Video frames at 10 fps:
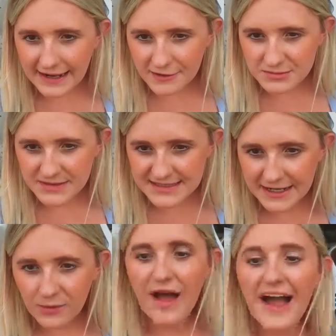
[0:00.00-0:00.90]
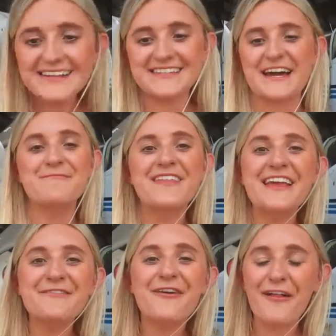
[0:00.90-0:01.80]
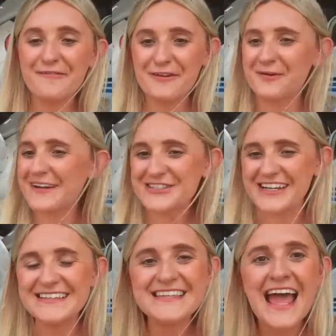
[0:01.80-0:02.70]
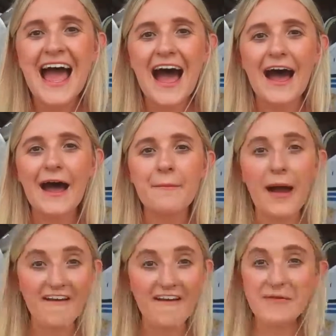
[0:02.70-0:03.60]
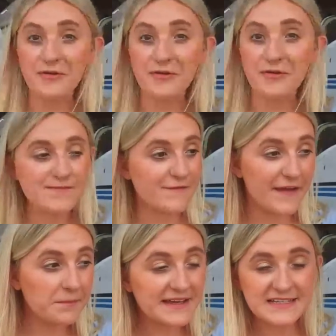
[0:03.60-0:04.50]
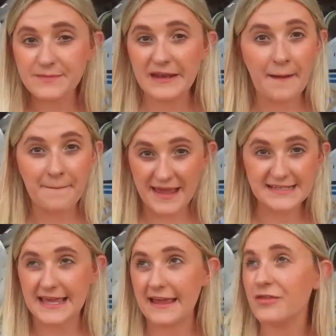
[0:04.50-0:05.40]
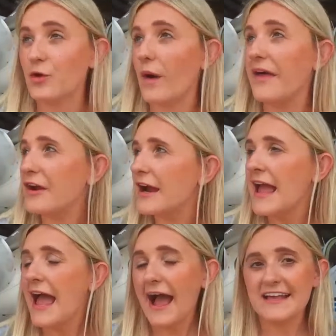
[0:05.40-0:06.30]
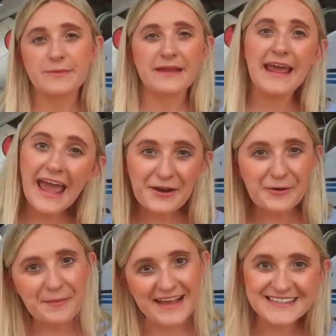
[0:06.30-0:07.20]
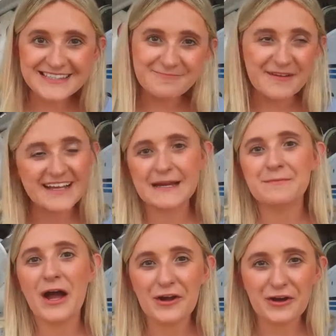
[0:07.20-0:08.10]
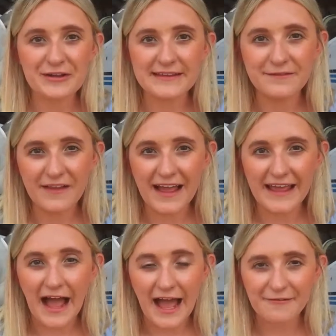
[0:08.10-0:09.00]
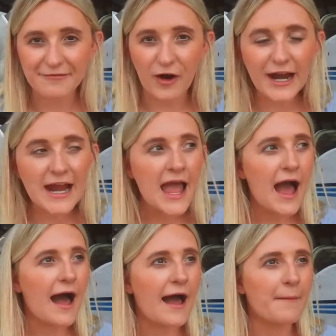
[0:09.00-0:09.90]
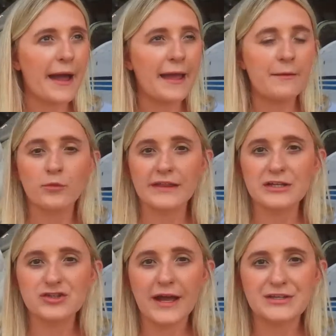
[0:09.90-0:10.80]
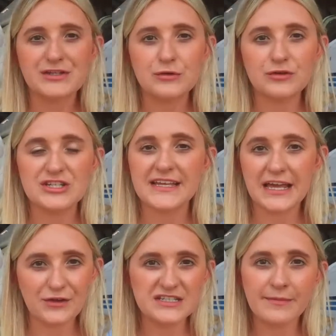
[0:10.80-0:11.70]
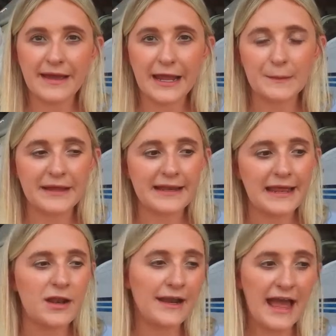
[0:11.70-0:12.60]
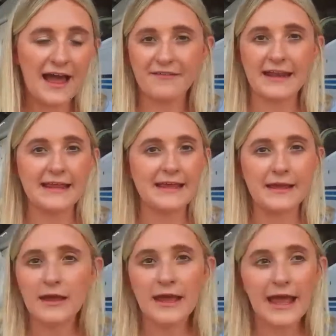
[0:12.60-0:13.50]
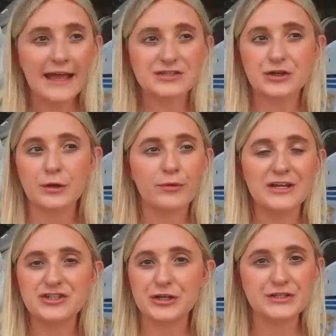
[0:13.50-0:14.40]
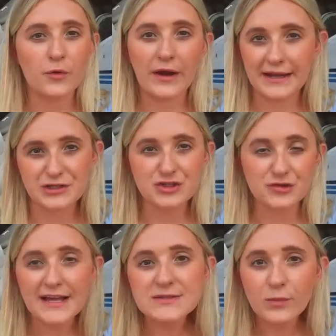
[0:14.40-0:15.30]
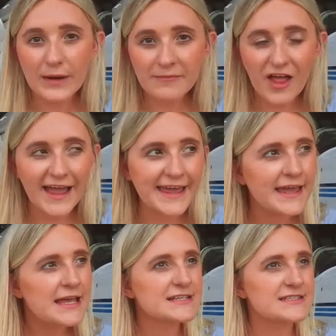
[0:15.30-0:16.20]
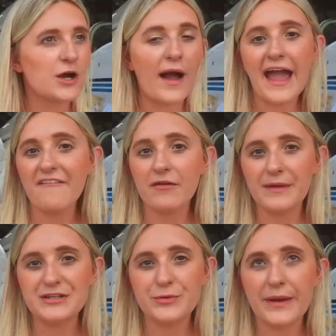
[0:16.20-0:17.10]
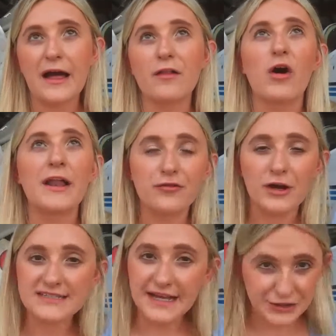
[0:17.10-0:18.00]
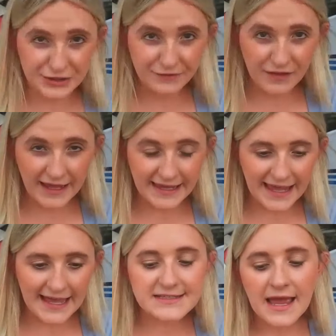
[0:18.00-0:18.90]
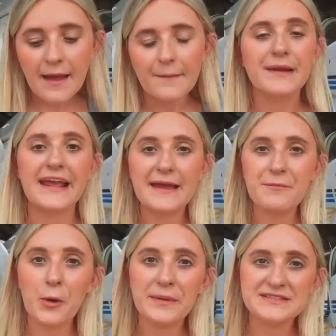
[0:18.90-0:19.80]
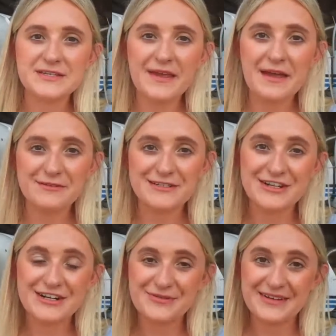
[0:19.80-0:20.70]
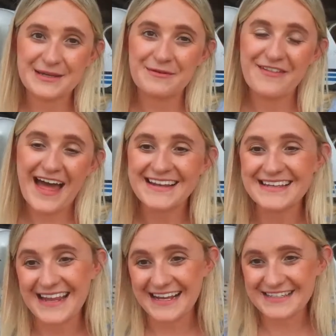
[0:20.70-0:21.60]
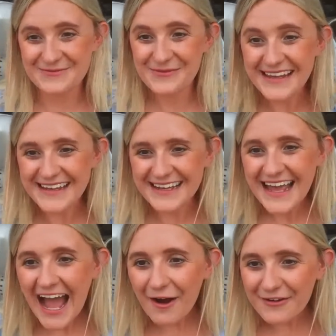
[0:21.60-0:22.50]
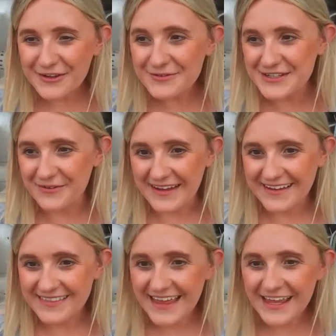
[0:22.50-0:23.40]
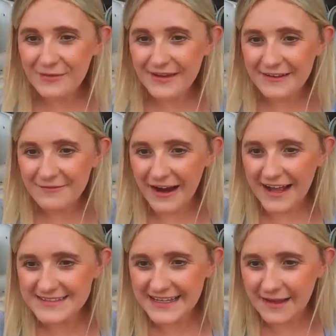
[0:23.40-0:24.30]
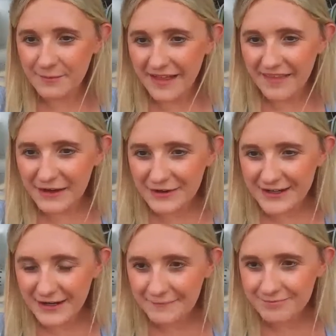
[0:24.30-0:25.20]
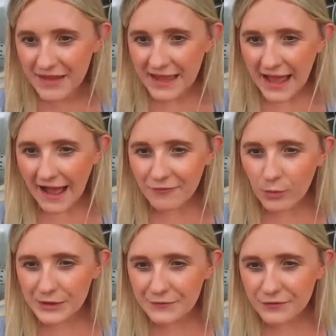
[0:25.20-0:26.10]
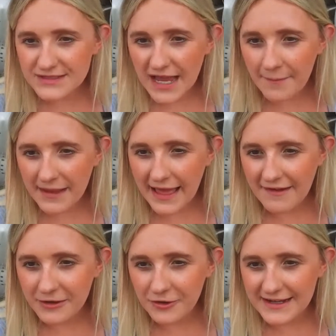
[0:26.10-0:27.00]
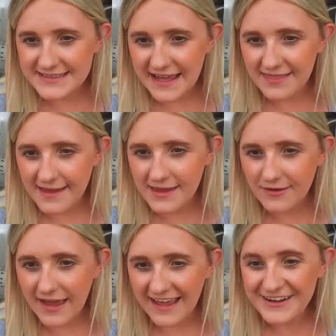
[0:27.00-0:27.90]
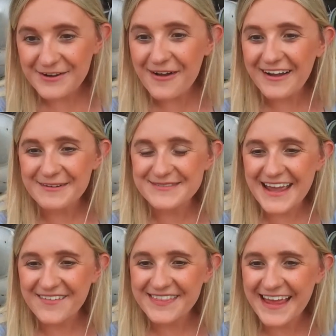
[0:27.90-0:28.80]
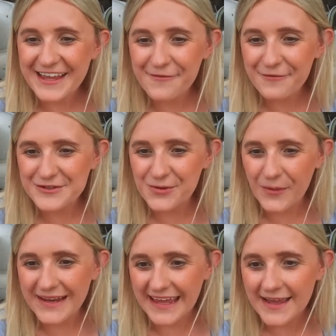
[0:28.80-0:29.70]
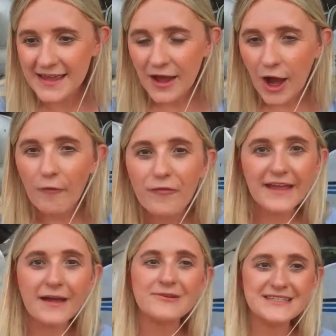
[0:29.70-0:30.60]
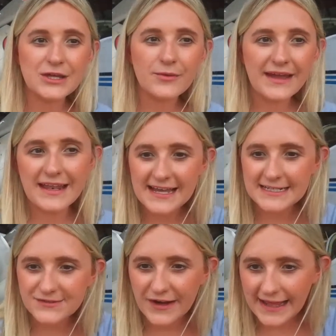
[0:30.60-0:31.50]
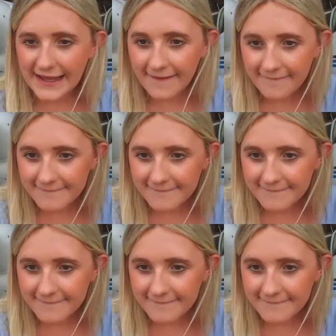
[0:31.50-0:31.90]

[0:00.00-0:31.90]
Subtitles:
how's MystiK? Well, hi, Sam. Thank you for all of your questions. I've been great. The family has been amazing. The weather has been hit or miss because I'm not currently flying IFR. I am really trying to just get used to my airplane and not have any external pressures or any stress when I'm flying. So I haven't been doing a lot of cross-country flying yet, but I am hoping to be able to start doing some of that next week. How are you doing? Thank you again for asking. I'm glad that you're here. Have a wonderful time and have a great day. Thank you, Kay. You're welcome, David. Thank you for joining. Hopefully I will see you again next Friday.